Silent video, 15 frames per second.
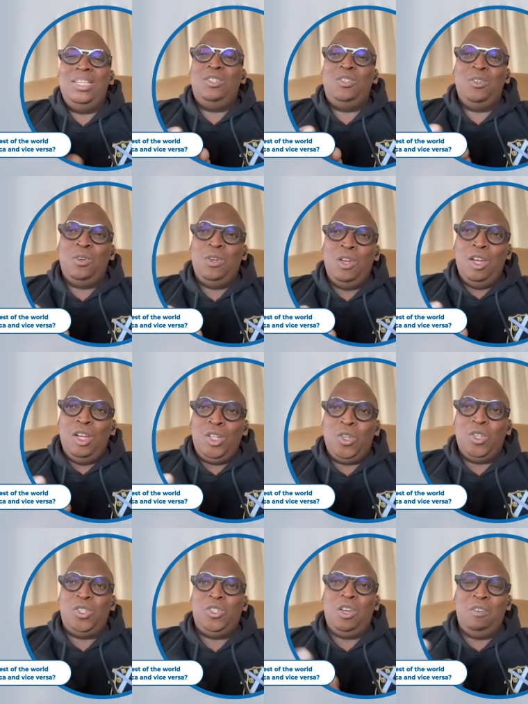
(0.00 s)
easy to
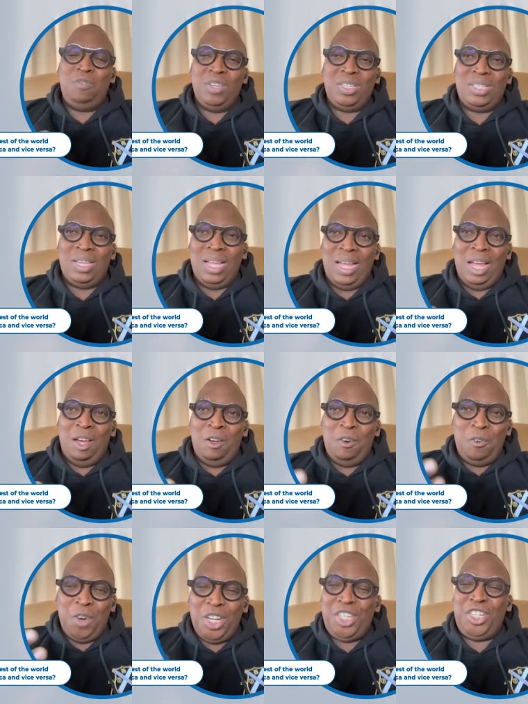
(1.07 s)
service
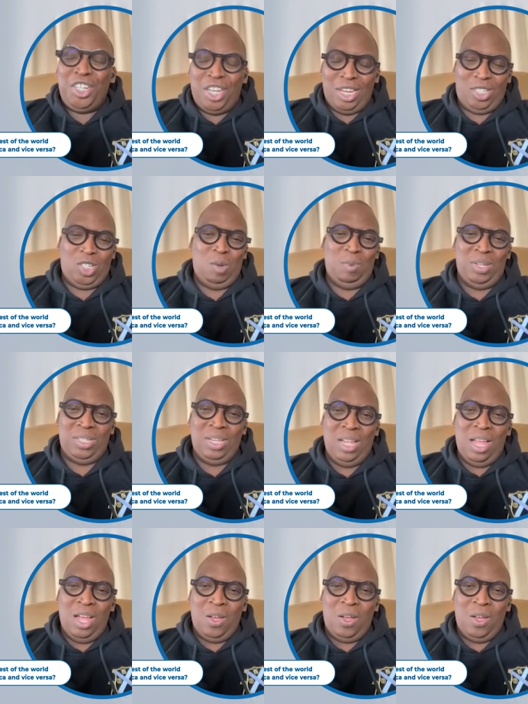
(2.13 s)
rich customers,
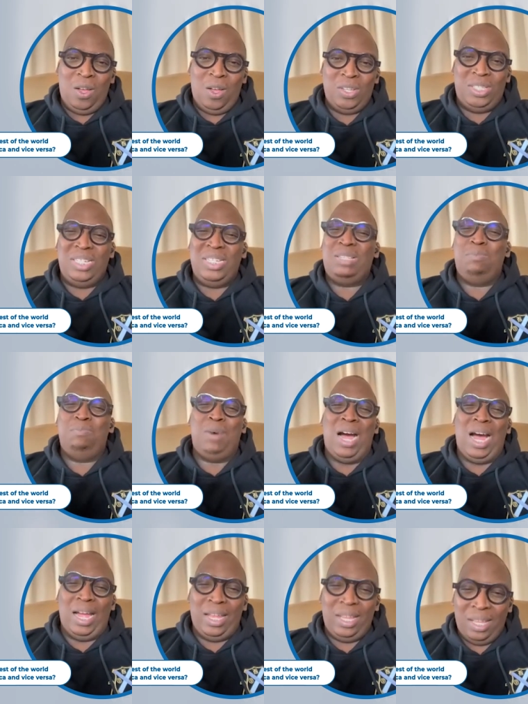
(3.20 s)
because they just
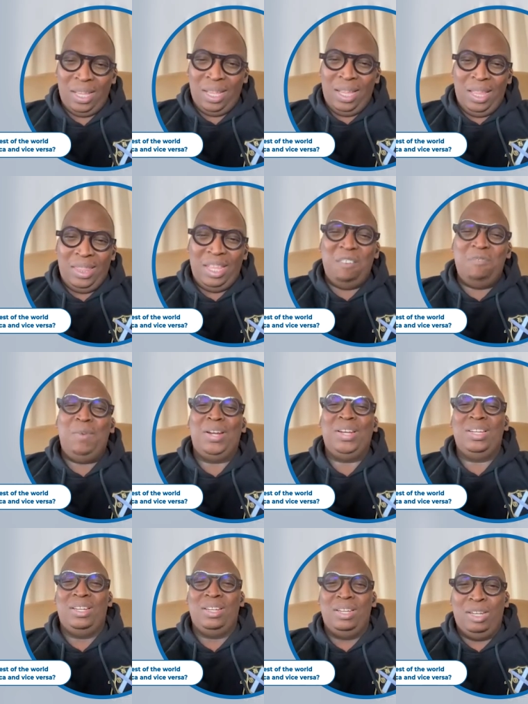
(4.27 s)
buy. They have
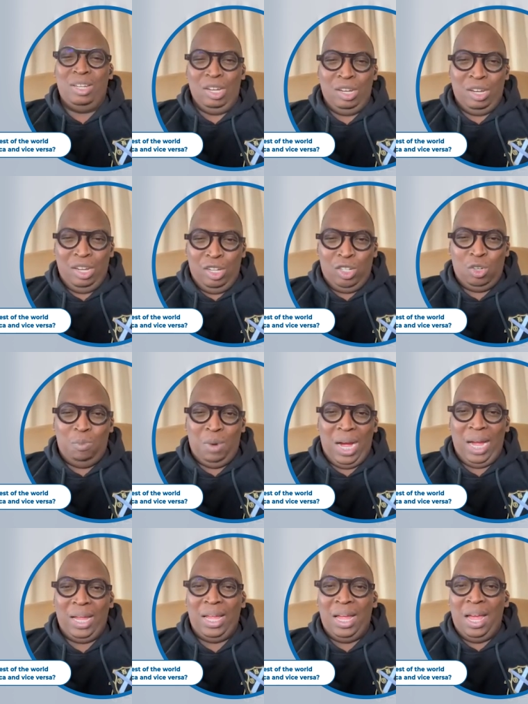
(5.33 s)
money to
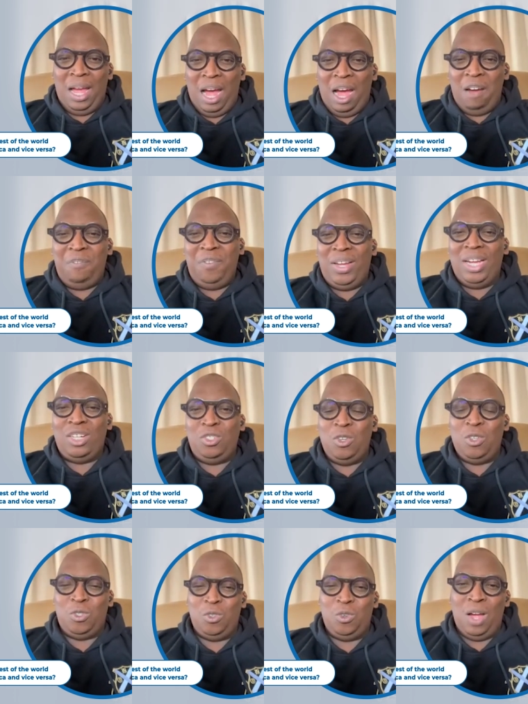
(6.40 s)
buy. Africa
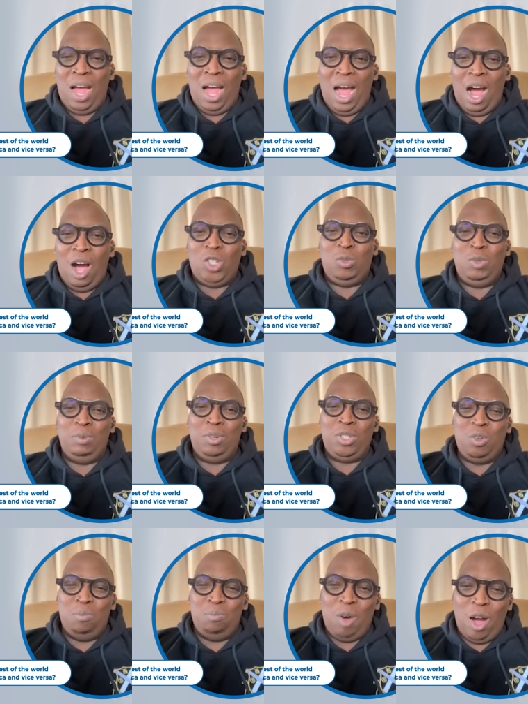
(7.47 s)
shows you how to be
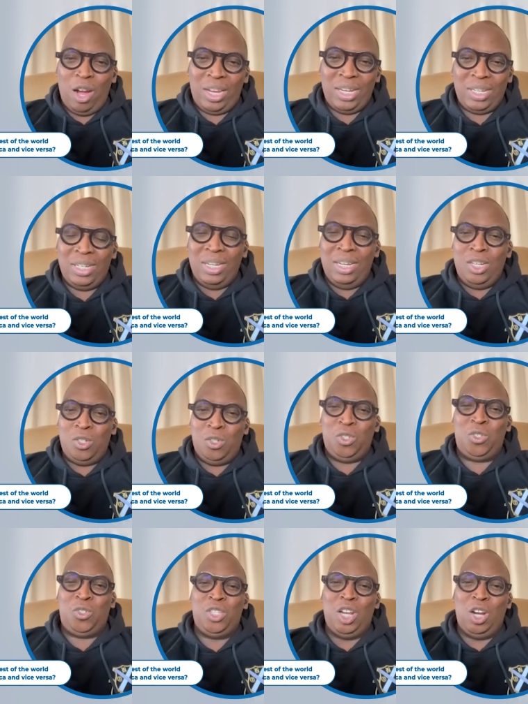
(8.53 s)
able to market
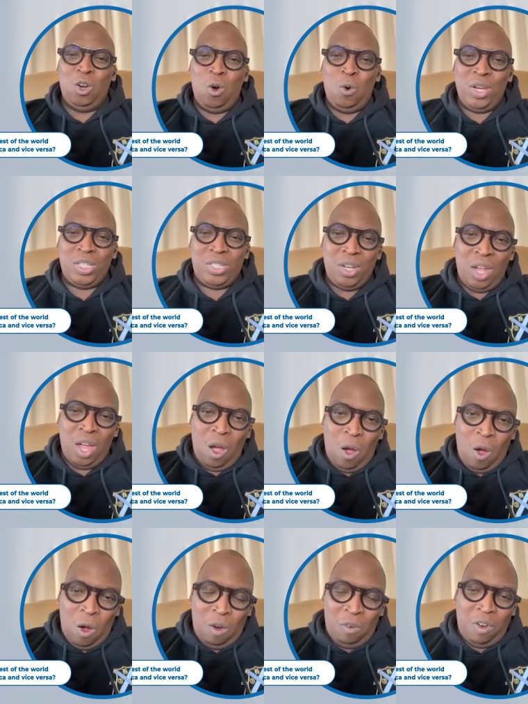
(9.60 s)
to the lowest
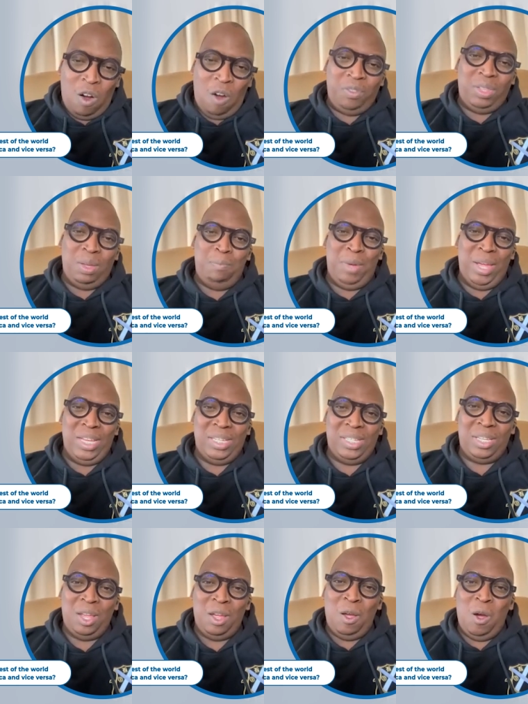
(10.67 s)
of the base,
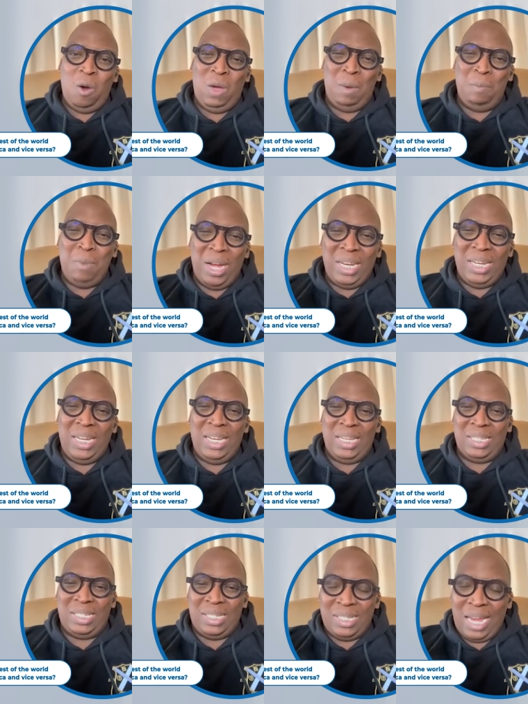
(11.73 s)
where money
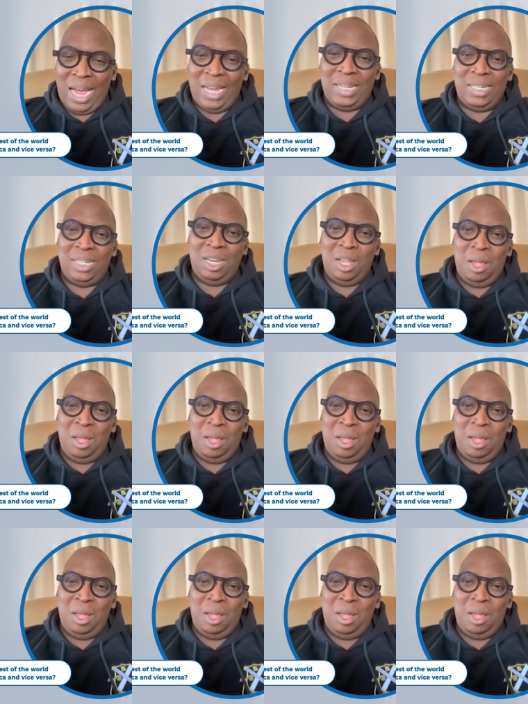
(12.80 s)
is tight,